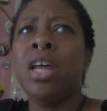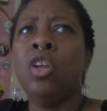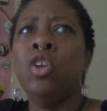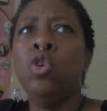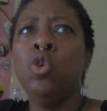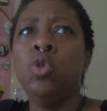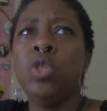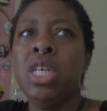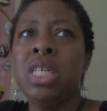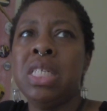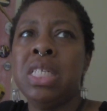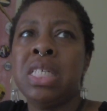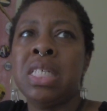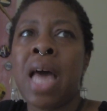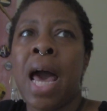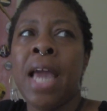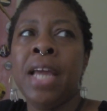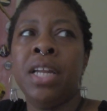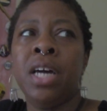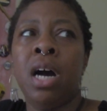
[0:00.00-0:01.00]
losing
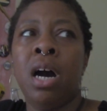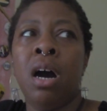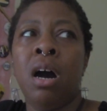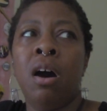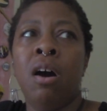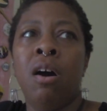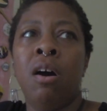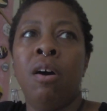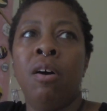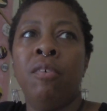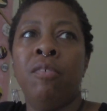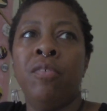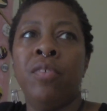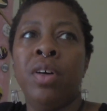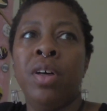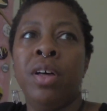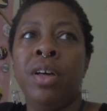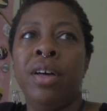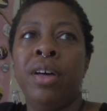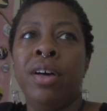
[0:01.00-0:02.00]
sight of
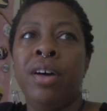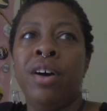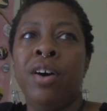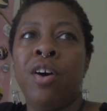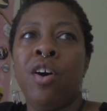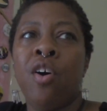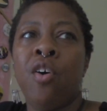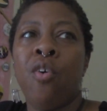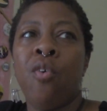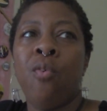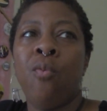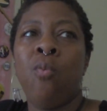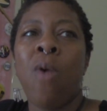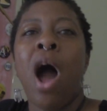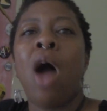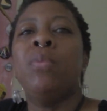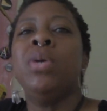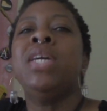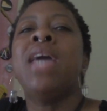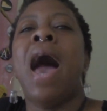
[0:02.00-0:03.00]

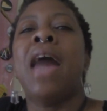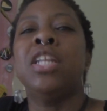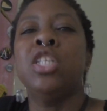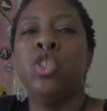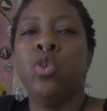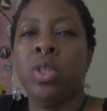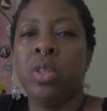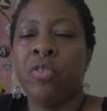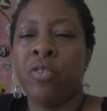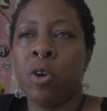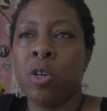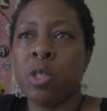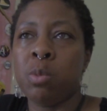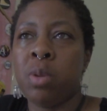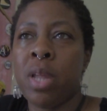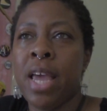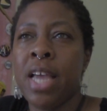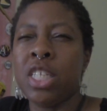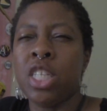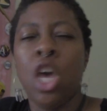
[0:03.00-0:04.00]
why we got into it in the first
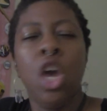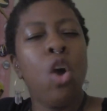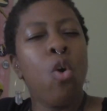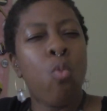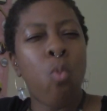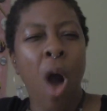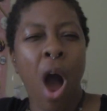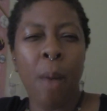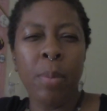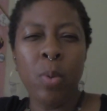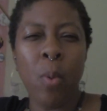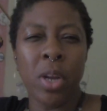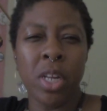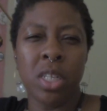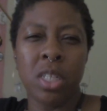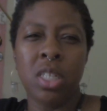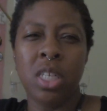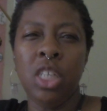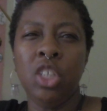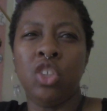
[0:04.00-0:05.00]
place, why we wanted
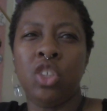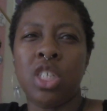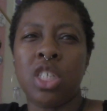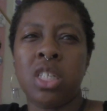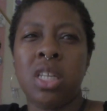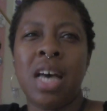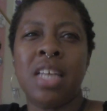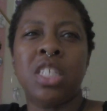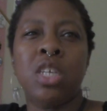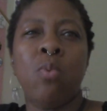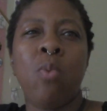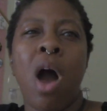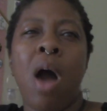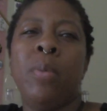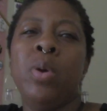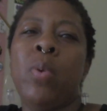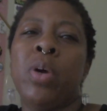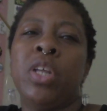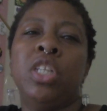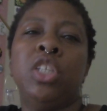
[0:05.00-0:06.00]
to teach this lesson, why
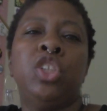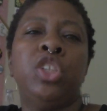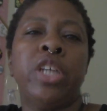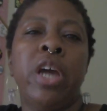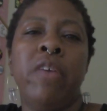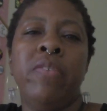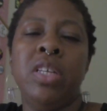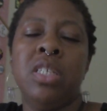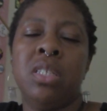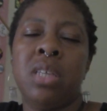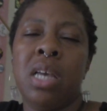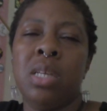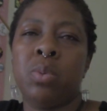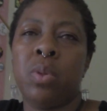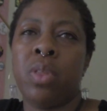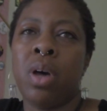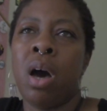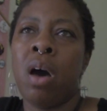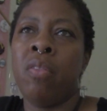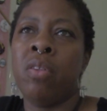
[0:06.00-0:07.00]
we wanted to share these things
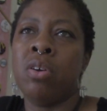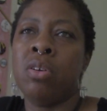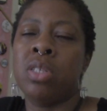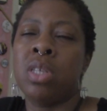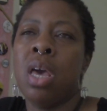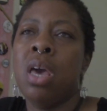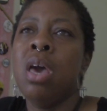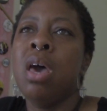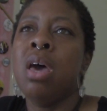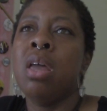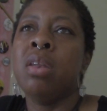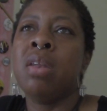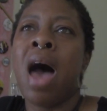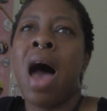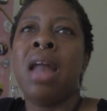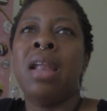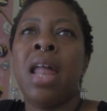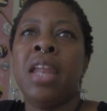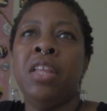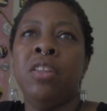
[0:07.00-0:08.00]
with others,
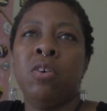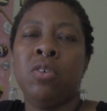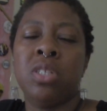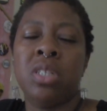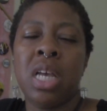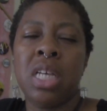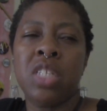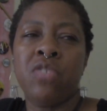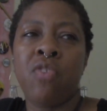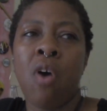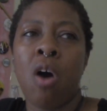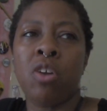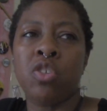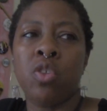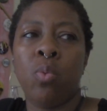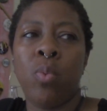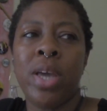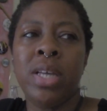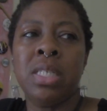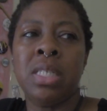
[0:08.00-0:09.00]
not letting those things fall to
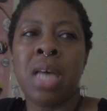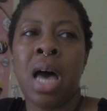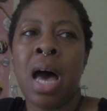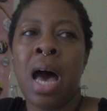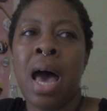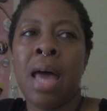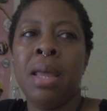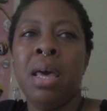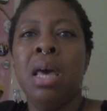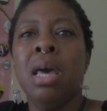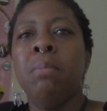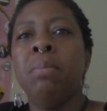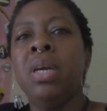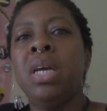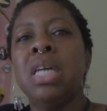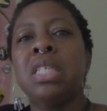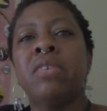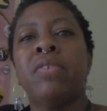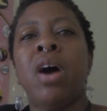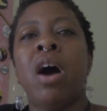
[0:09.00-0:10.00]
the wayside
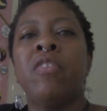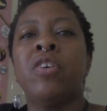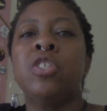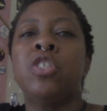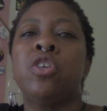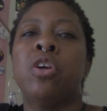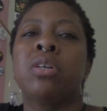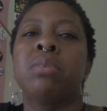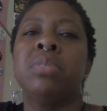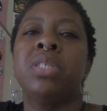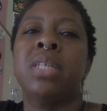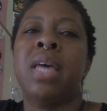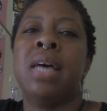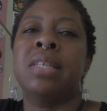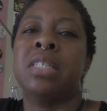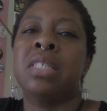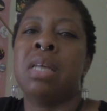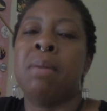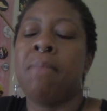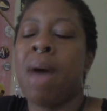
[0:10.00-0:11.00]
because of other
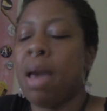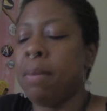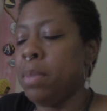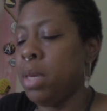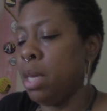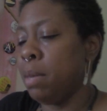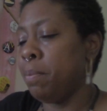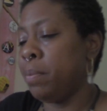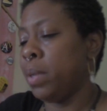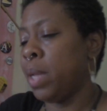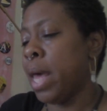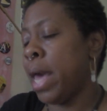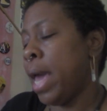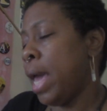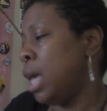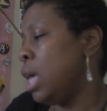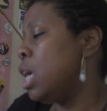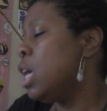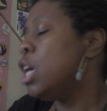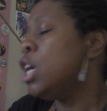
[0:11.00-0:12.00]
circumstances that might be in
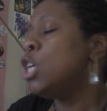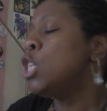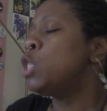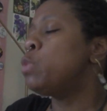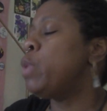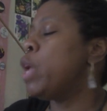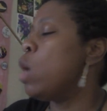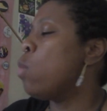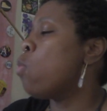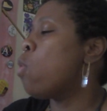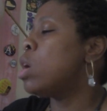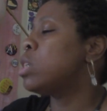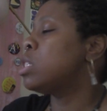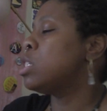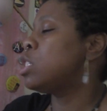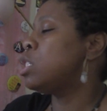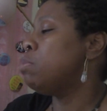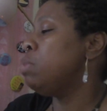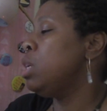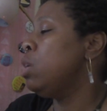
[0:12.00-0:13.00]
play. Spirit wants
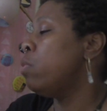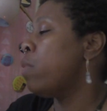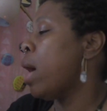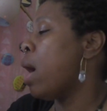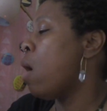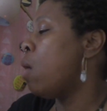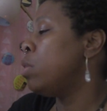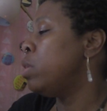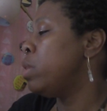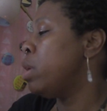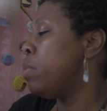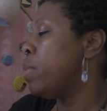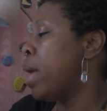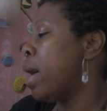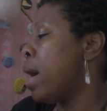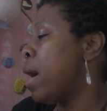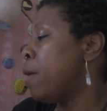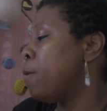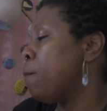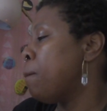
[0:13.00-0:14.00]
us to be grounded in
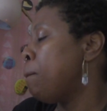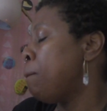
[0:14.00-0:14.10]
that.